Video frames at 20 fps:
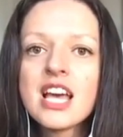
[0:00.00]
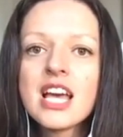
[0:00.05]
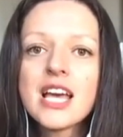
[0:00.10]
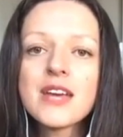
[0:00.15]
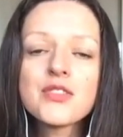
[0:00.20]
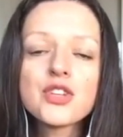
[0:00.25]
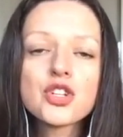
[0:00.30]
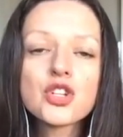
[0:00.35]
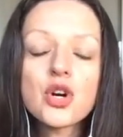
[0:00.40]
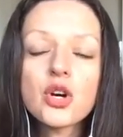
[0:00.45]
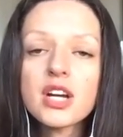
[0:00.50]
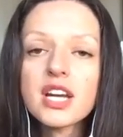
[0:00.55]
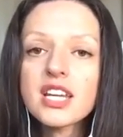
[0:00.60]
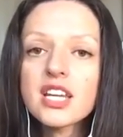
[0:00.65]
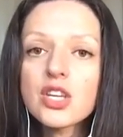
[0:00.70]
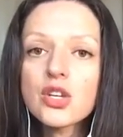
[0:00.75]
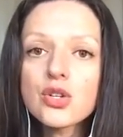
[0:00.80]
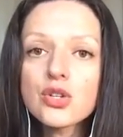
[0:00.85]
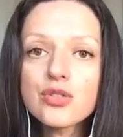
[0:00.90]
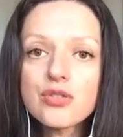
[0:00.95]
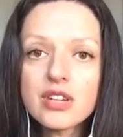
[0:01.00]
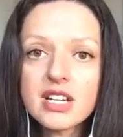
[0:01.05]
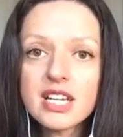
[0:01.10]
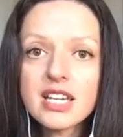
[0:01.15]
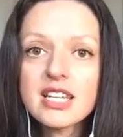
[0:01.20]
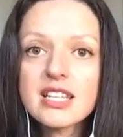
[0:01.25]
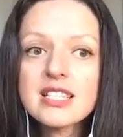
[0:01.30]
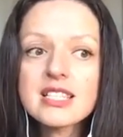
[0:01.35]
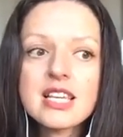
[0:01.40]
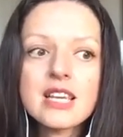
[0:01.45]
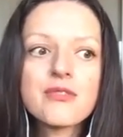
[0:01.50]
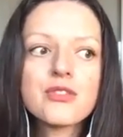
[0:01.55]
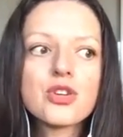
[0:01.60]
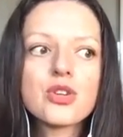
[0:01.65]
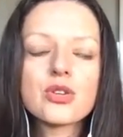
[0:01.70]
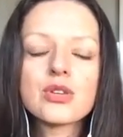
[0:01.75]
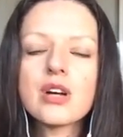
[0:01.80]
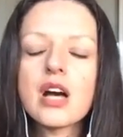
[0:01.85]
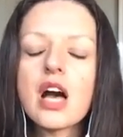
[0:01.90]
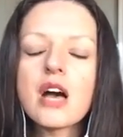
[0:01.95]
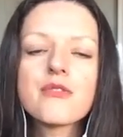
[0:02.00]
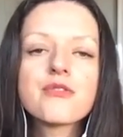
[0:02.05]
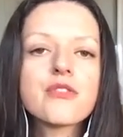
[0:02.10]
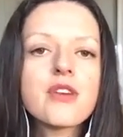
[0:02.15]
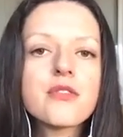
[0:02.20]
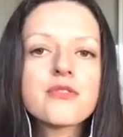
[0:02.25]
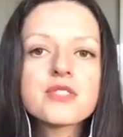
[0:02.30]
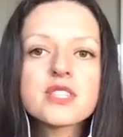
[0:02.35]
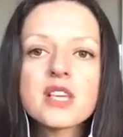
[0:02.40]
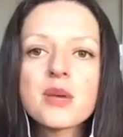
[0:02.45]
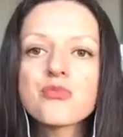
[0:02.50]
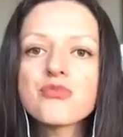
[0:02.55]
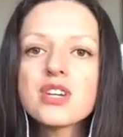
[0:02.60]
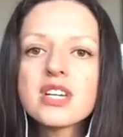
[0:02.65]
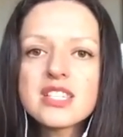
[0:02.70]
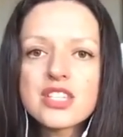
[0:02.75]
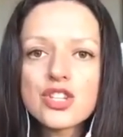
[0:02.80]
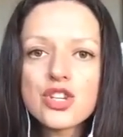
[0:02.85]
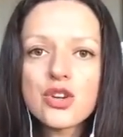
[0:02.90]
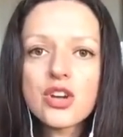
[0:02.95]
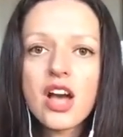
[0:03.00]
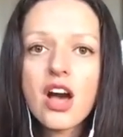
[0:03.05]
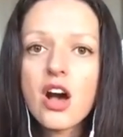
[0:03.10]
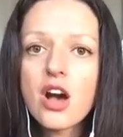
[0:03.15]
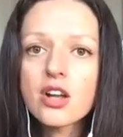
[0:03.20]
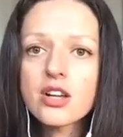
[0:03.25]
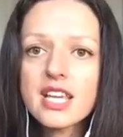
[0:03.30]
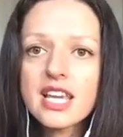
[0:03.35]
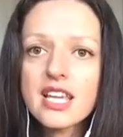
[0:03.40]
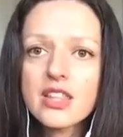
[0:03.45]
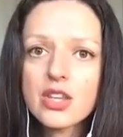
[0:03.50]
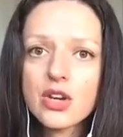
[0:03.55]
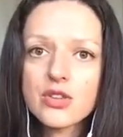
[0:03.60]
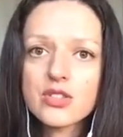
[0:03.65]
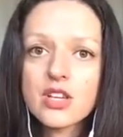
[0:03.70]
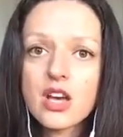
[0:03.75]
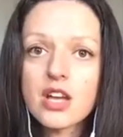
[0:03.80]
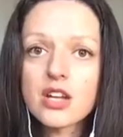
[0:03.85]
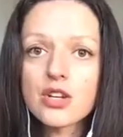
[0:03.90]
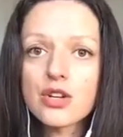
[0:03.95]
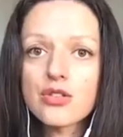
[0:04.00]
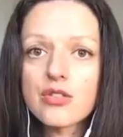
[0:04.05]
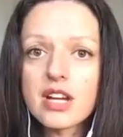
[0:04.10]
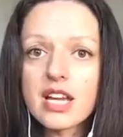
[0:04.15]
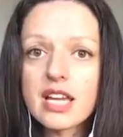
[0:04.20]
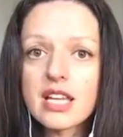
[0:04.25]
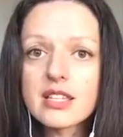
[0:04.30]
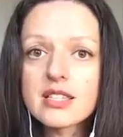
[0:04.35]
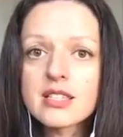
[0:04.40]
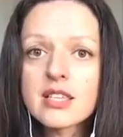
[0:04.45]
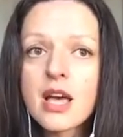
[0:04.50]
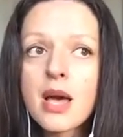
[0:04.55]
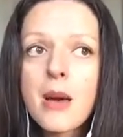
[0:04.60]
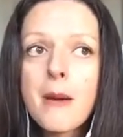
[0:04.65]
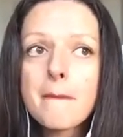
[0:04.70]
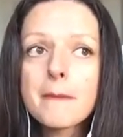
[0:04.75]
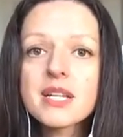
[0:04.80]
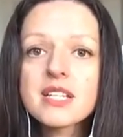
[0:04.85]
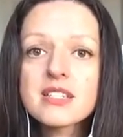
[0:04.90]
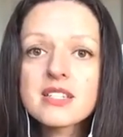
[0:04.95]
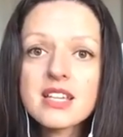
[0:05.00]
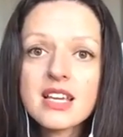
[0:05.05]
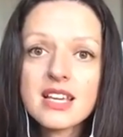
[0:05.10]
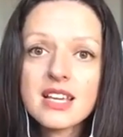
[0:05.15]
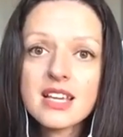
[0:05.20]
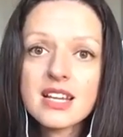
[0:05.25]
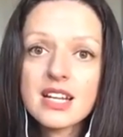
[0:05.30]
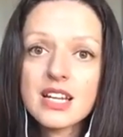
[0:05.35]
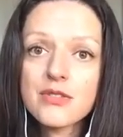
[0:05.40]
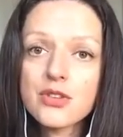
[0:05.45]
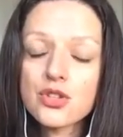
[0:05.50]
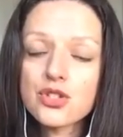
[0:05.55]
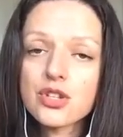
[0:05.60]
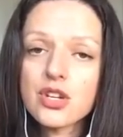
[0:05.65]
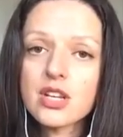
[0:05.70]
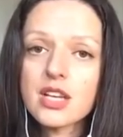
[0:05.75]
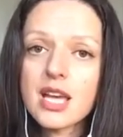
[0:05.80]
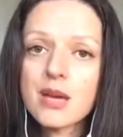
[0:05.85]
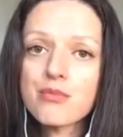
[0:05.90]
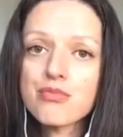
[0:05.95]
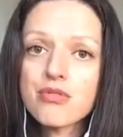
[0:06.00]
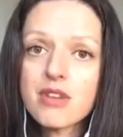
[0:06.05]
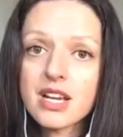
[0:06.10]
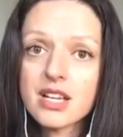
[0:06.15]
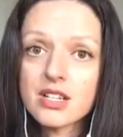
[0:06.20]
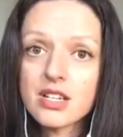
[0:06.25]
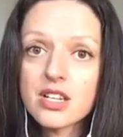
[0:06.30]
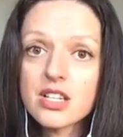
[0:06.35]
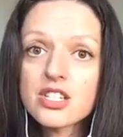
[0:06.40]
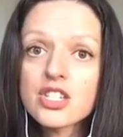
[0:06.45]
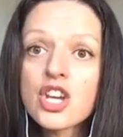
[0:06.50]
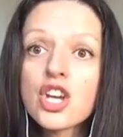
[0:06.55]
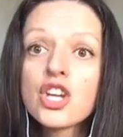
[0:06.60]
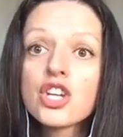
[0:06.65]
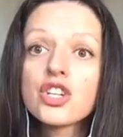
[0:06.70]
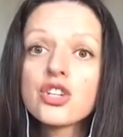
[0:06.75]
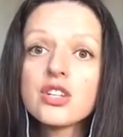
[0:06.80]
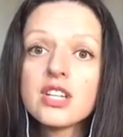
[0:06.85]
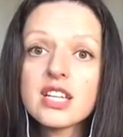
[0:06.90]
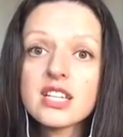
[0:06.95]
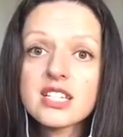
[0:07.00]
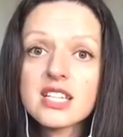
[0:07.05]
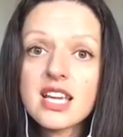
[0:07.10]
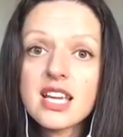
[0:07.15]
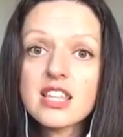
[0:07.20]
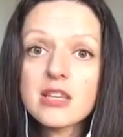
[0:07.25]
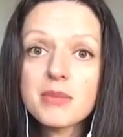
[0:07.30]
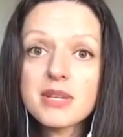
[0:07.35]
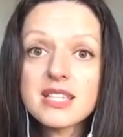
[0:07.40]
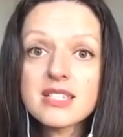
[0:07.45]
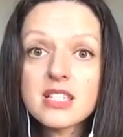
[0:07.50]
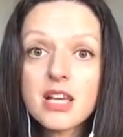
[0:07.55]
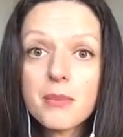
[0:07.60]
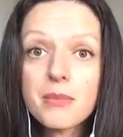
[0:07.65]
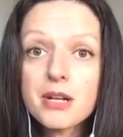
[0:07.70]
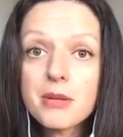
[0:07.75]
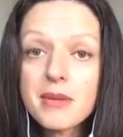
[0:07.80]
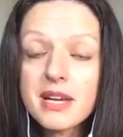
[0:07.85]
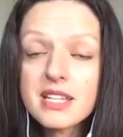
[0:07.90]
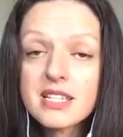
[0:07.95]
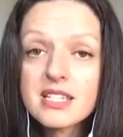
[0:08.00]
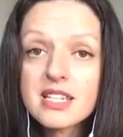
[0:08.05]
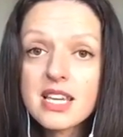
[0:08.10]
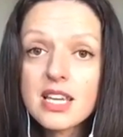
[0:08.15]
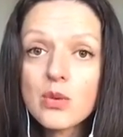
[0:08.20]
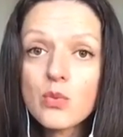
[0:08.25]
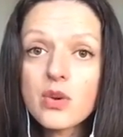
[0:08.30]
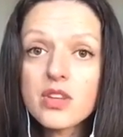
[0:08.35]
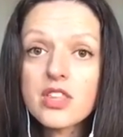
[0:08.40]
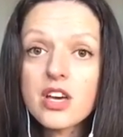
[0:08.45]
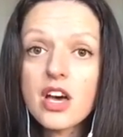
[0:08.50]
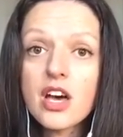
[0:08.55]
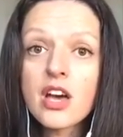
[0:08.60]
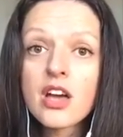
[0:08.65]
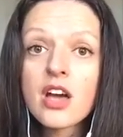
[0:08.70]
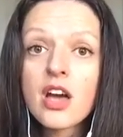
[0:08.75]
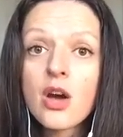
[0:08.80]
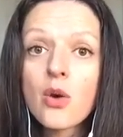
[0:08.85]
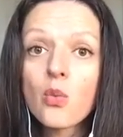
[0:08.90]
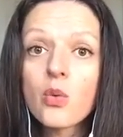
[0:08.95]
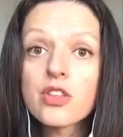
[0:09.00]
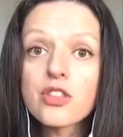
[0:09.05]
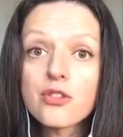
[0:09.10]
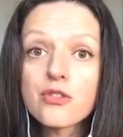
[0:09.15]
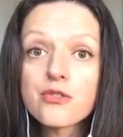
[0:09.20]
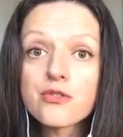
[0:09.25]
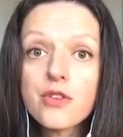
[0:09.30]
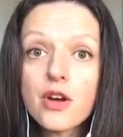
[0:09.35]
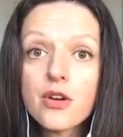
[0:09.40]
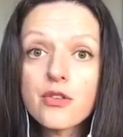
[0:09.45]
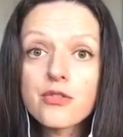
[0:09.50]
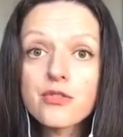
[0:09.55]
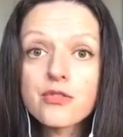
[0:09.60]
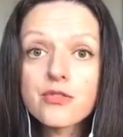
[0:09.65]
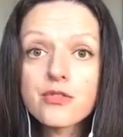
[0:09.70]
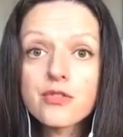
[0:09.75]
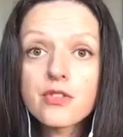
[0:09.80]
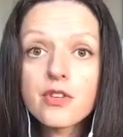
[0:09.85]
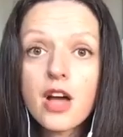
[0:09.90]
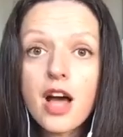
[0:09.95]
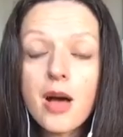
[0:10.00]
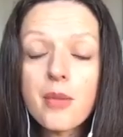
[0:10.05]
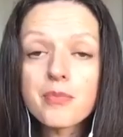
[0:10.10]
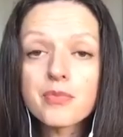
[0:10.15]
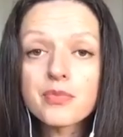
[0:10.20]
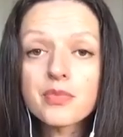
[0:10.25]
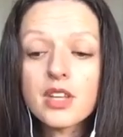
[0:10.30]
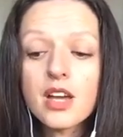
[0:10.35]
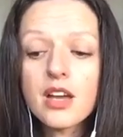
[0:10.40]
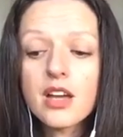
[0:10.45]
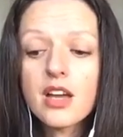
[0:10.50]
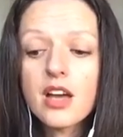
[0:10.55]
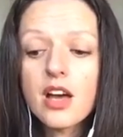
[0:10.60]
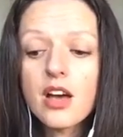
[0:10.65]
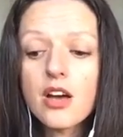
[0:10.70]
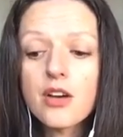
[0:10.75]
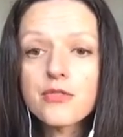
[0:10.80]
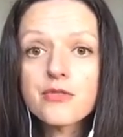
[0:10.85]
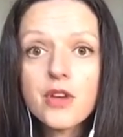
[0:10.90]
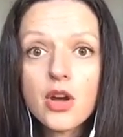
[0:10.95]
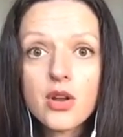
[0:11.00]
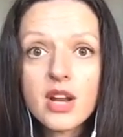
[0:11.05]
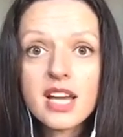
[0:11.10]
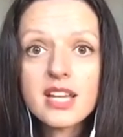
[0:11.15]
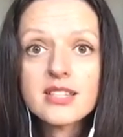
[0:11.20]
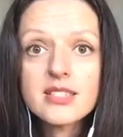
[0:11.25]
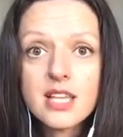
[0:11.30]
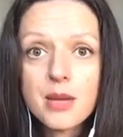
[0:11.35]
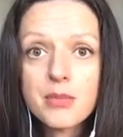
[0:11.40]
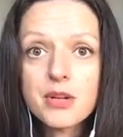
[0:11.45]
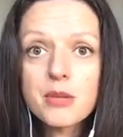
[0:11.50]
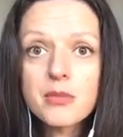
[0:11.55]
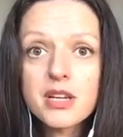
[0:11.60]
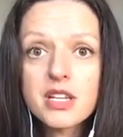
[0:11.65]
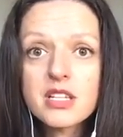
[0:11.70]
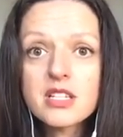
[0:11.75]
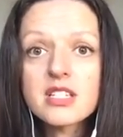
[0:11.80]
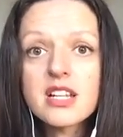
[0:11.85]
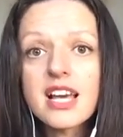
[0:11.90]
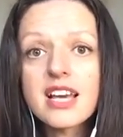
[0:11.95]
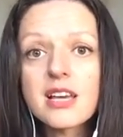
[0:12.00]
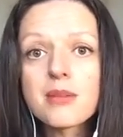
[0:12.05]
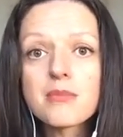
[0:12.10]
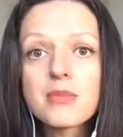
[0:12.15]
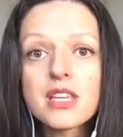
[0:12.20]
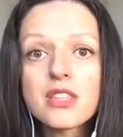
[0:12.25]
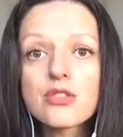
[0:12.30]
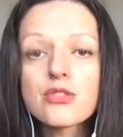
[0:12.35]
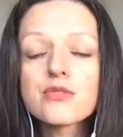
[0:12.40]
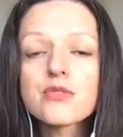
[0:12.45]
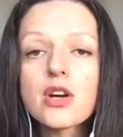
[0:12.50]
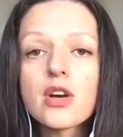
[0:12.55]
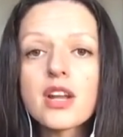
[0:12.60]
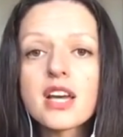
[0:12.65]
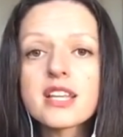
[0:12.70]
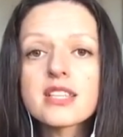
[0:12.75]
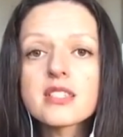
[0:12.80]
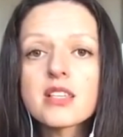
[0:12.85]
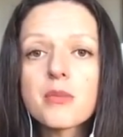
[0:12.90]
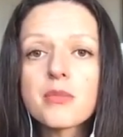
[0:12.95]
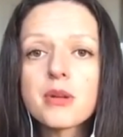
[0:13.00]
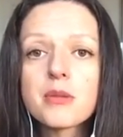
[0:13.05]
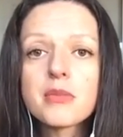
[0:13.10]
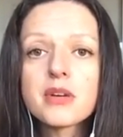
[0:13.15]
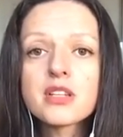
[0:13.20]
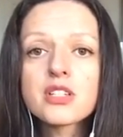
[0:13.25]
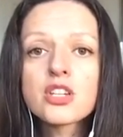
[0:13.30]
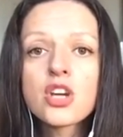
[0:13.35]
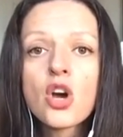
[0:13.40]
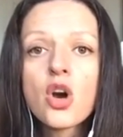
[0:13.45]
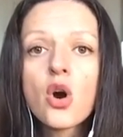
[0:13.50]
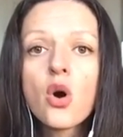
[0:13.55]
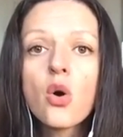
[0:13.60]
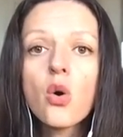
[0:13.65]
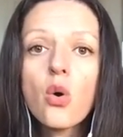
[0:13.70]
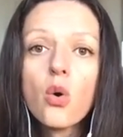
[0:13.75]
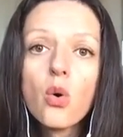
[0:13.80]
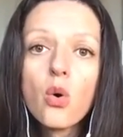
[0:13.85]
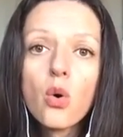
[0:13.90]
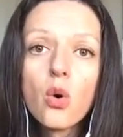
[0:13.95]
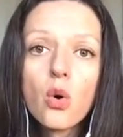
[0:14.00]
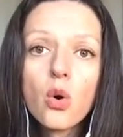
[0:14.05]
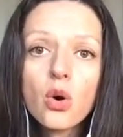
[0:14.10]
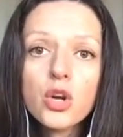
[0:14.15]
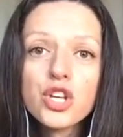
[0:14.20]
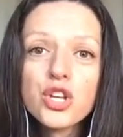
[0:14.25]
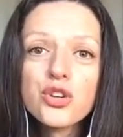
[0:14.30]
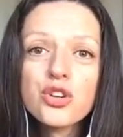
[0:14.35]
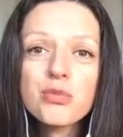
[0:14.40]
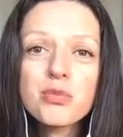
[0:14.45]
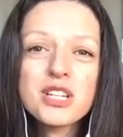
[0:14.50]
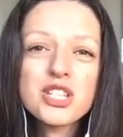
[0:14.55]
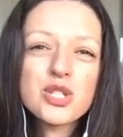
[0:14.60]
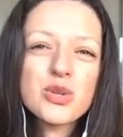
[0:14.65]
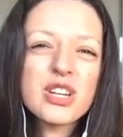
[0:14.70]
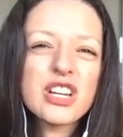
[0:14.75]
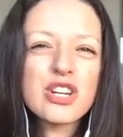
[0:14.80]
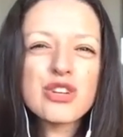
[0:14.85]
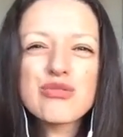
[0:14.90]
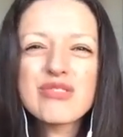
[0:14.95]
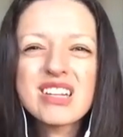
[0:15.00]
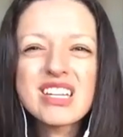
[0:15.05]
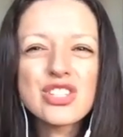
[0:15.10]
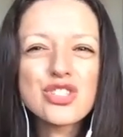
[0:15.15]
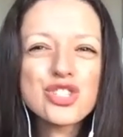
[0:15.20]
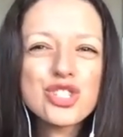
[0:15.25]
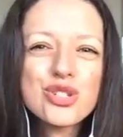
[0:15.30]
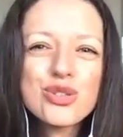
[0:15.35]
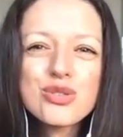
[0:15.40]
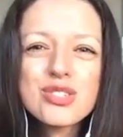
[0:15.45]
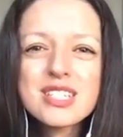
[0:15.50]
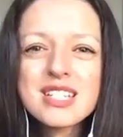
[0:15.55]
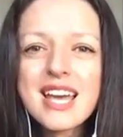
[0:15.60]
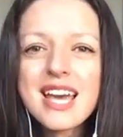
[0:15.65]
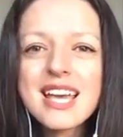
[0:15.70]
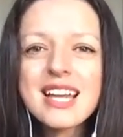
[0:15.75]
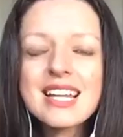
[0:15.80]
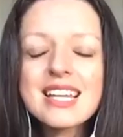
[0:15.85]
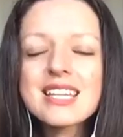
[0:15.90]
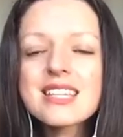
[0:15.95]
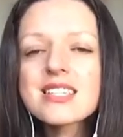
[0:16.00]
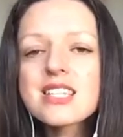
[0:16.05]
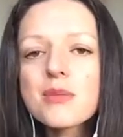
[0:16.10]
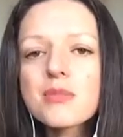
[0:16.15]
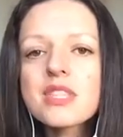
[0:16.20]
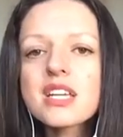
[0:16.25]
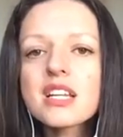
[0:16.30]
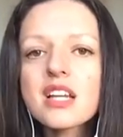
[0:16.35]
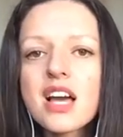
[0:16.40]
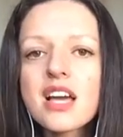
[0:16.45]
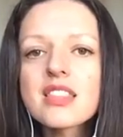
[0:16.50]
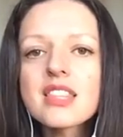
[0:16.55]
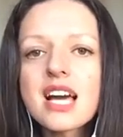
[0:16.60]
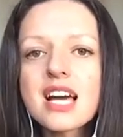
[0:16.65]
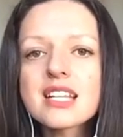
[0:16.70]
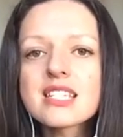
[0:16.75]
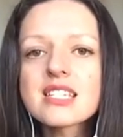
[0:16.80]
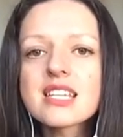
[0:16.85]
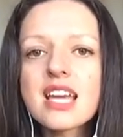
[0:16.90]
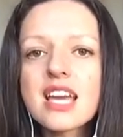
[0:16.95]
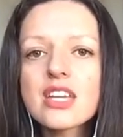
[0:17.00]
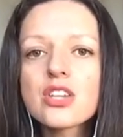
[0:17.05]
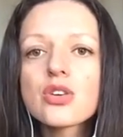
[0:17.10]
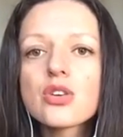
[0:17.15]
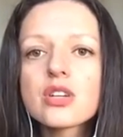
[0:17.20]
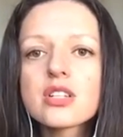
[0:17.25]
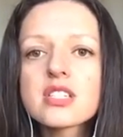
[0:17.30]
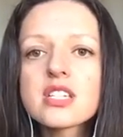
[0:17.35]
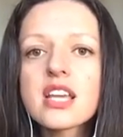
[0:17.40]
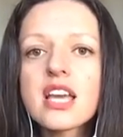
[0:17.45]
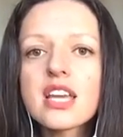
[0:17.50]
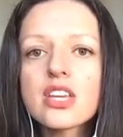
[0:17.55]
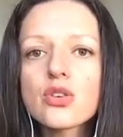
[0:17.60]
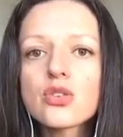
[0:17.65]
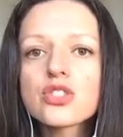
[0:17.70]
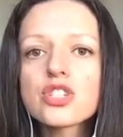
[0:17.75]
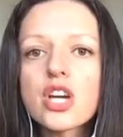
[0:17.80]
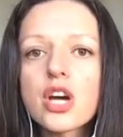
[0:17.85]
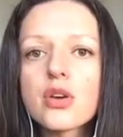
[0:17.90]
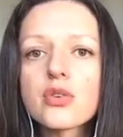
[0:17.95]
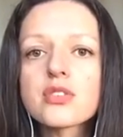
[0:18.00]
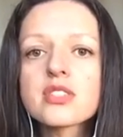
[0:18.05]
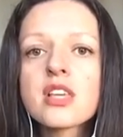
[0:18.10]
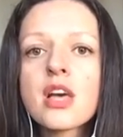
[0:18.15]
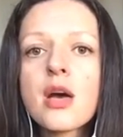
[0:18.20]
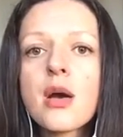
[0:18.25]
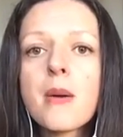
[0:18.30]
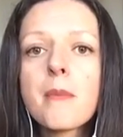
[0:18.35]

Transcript: If you're not getting your greens, if you're for some reason you can't eat those kind of greens, particularly if you're trying to get pregnant, you need to either be supplementing with a folate supplement, like a methylfolate supplement, or you could be doing a green juice daily, something like that to get your dose.